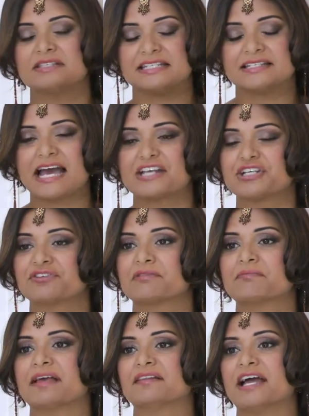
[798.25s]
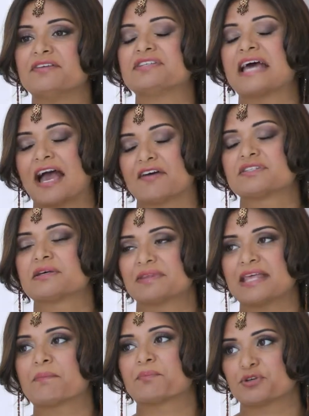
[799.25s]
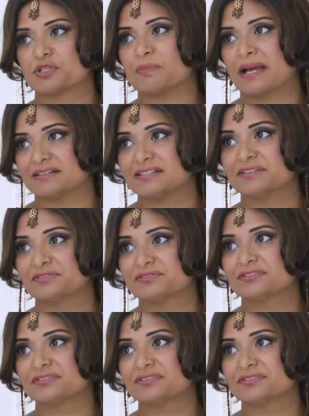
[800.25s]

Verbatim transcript: detaching from my life to have some of that perspective.